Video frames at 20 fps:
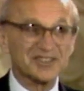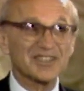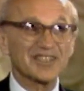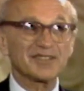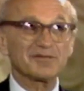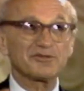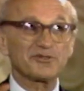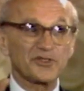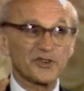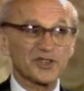
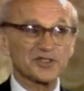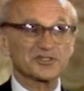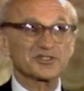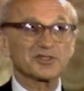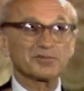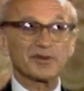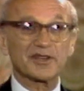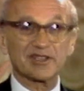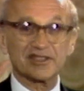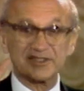and
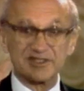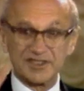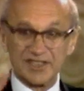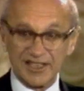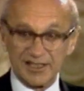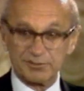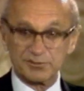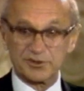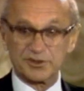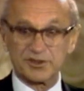fostered by the
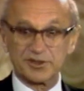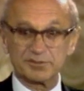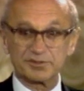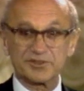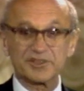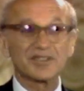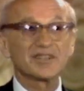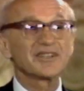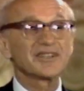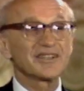same groups,
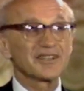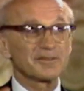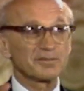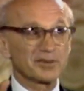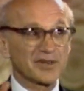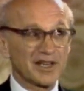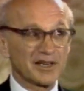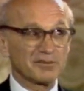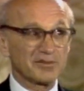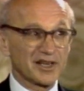
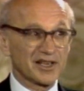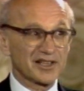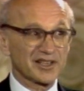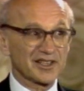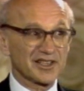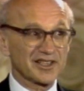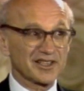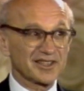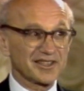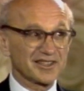
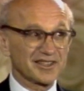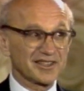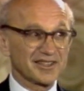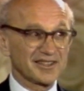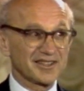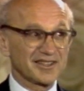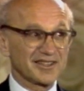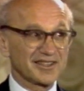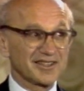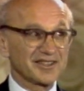primarily
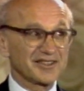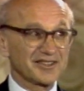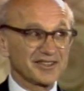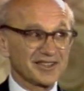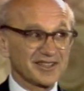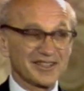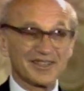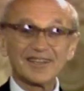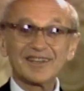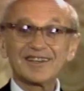
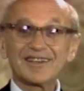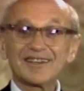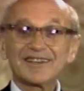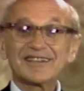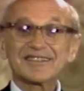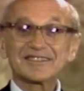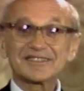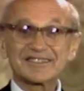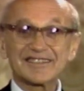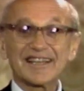the
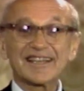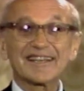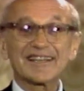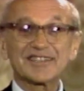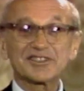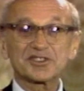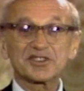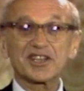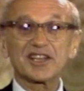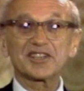State
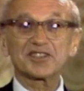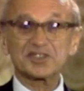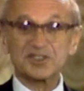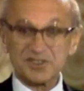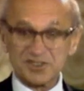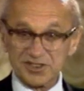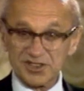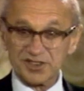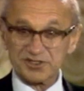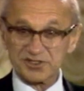Education
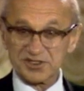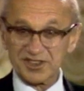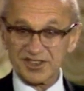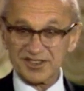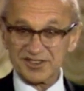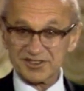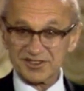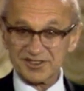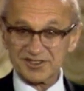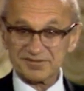
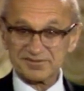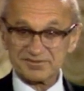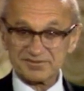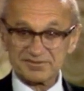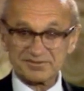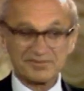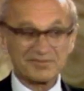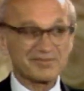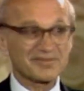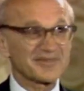Association
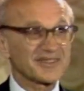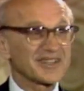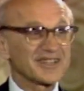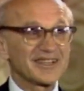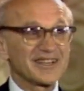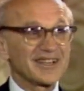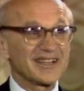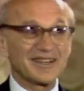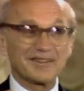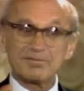
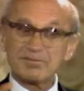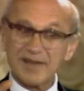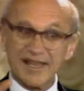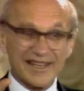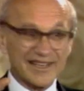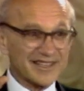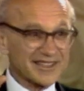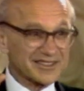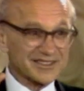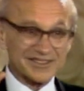
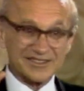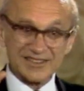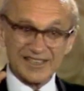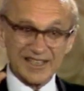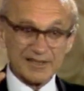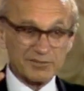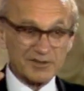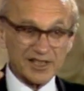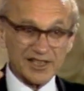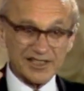making the
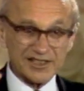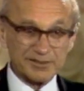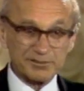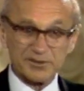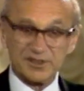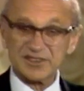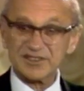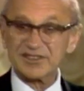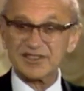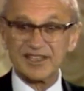same kind of
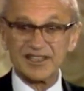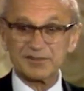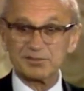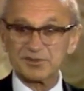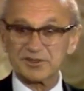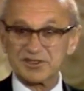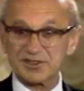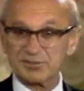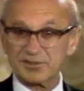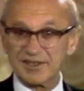
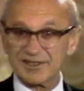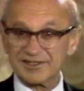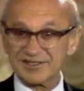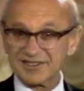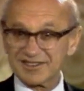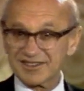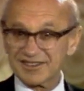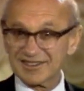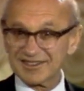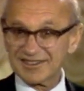misstatements about
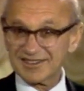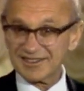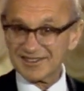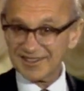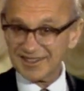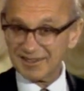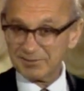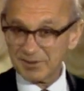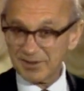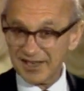the,
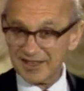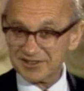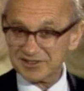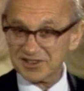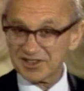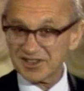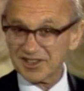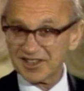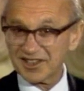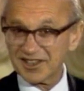about
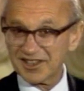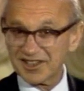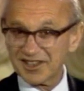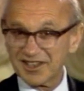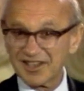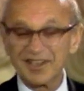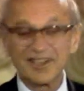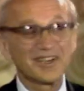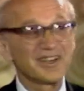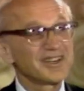the,
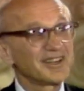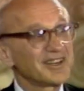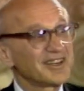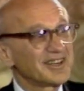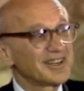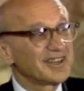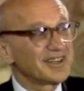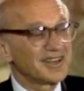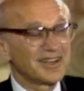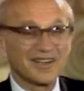
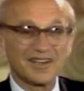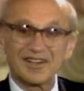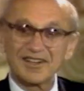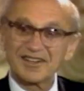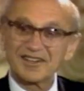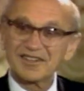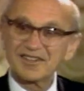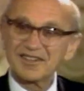uh, uh,